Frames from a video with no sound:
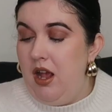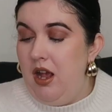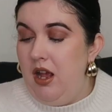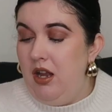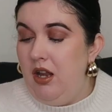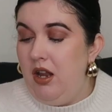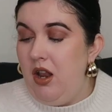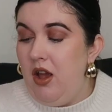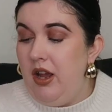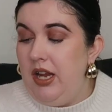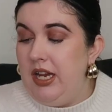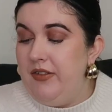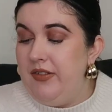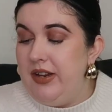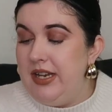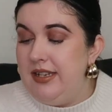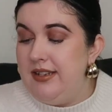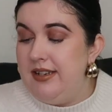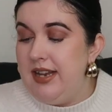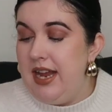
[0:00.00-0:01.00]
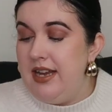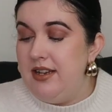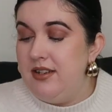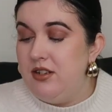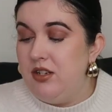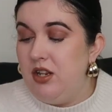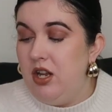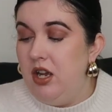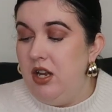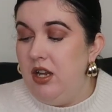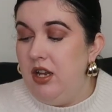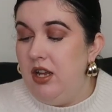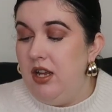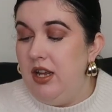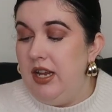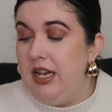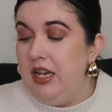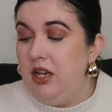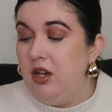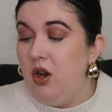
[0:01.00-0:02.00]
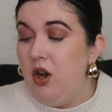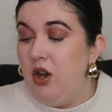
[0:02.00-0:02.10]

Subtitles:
Live Intense Colour in